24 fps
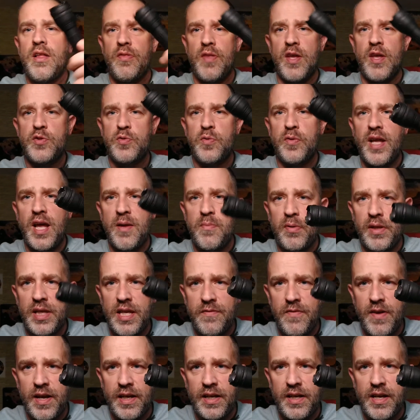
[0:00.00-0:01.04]
this one I
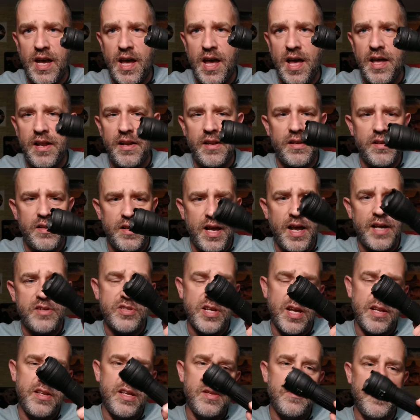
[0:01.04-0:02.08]
believe I got,
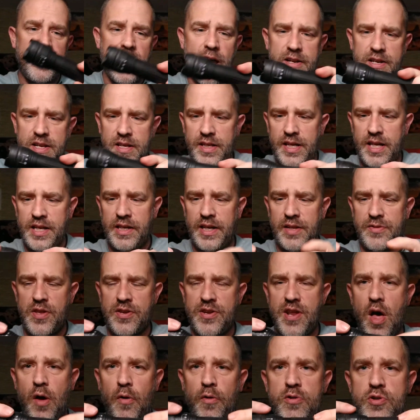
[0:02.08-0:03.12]
actually I did get it at the
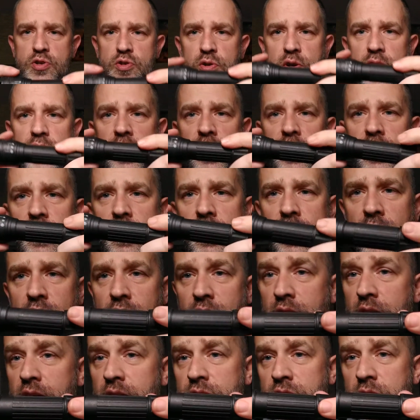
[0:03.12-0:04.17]
Dollar Tree.
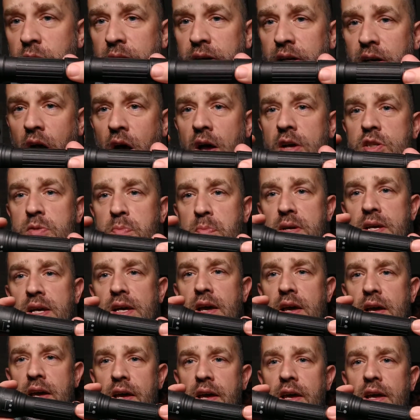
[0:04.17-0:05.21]
So it cost me
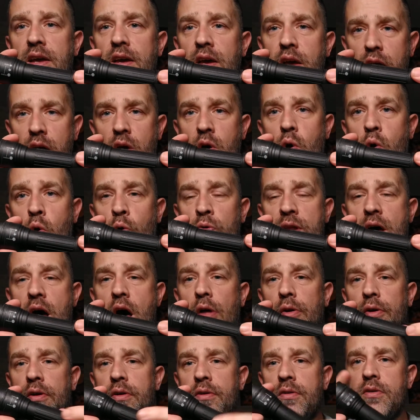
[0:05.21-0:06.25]
a whole
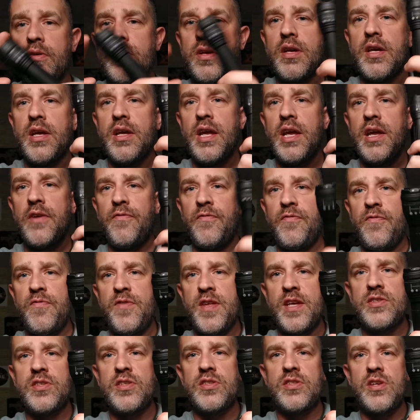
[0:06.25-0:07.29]
$1. If
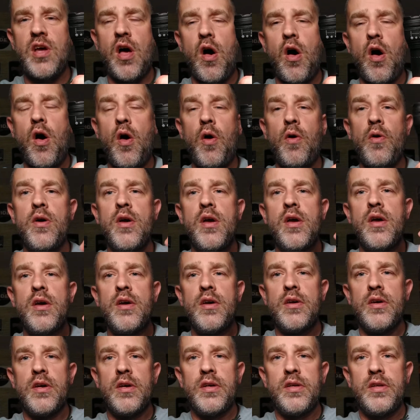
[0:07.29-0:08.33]
this is all
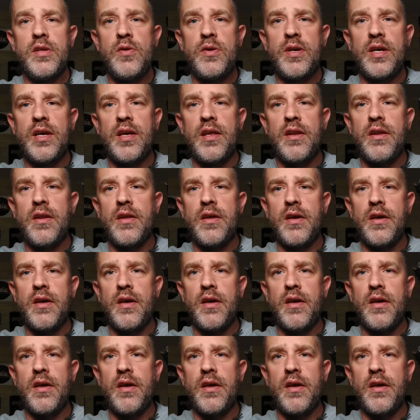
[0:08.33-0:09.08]
you can